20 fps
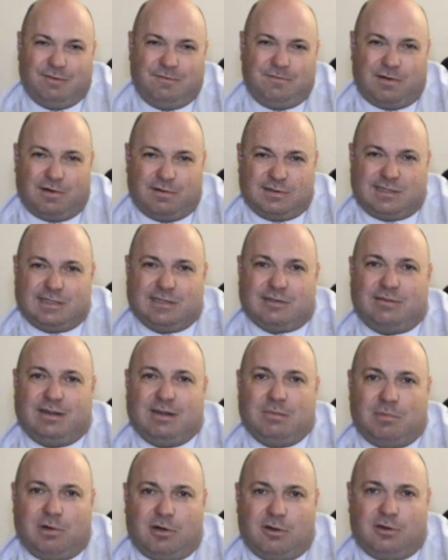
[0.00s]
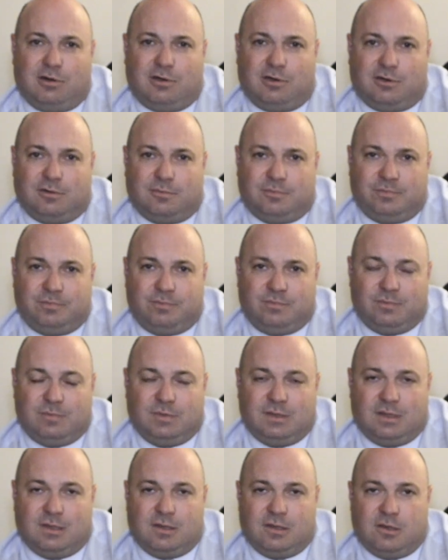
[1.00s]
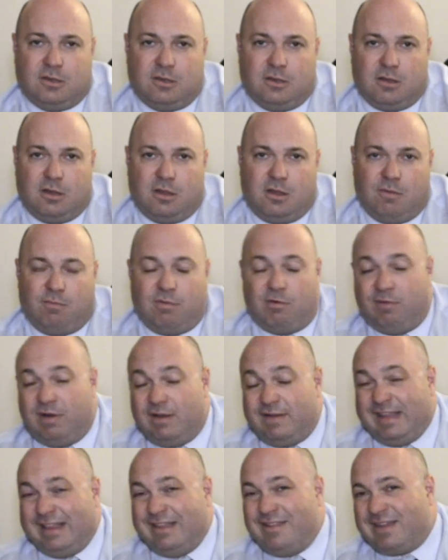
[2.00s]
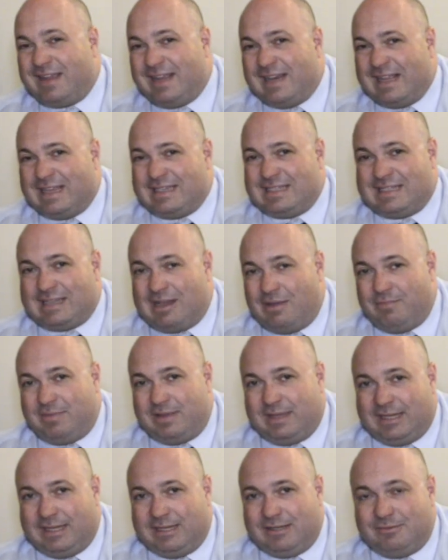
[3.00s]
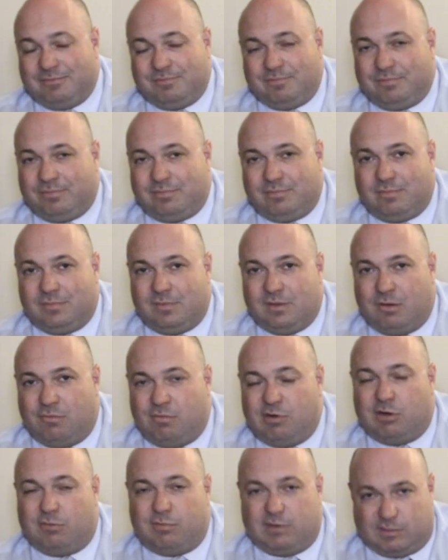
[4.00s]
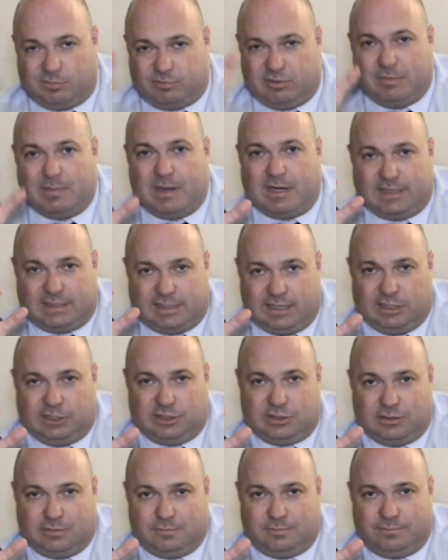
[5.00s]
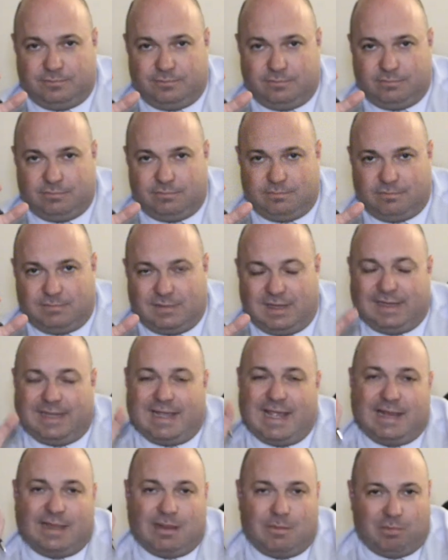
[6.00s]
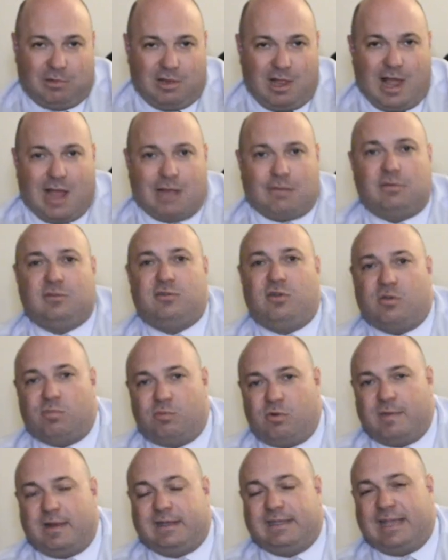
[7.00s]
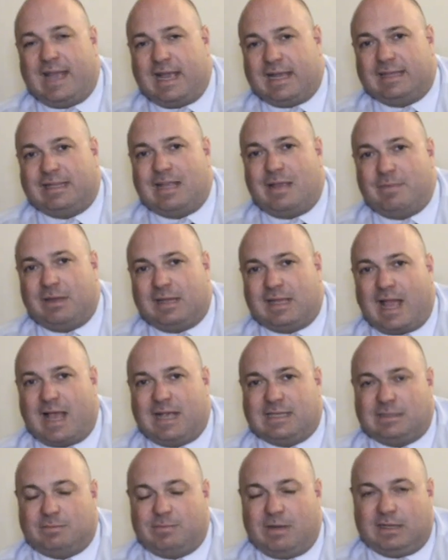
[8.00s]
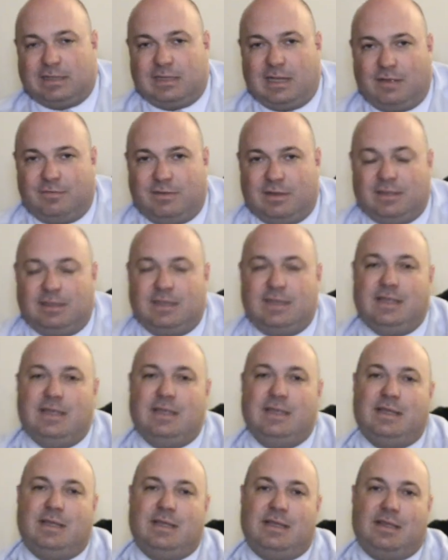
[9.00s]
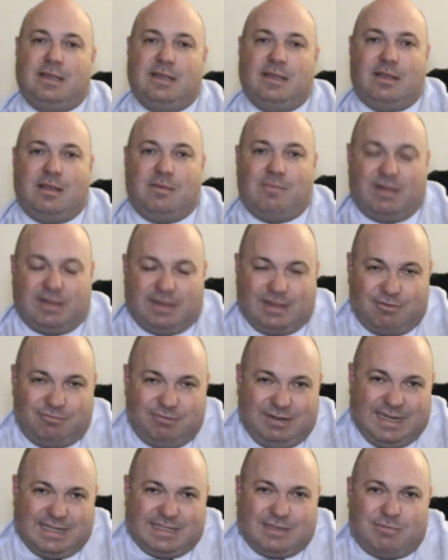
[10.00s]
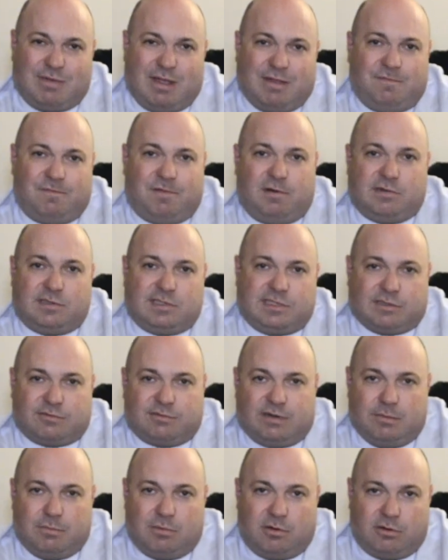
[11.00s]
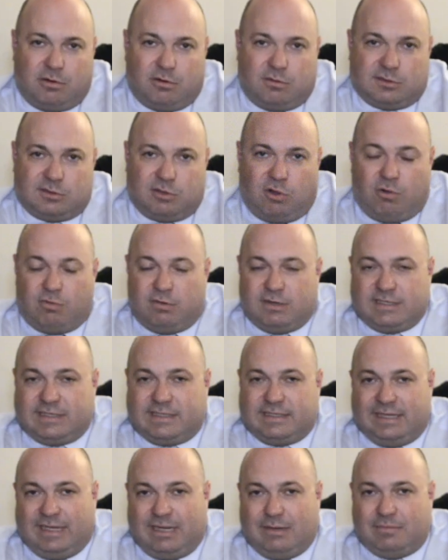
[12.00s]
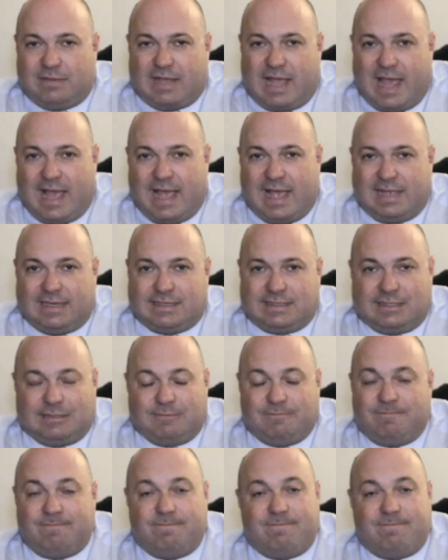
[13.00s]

First-degree murder, we're really looking at something where there was premeditation. Again, the blog will talk more about the academic aspect of it, but the reason why first-degree murder is always deemed as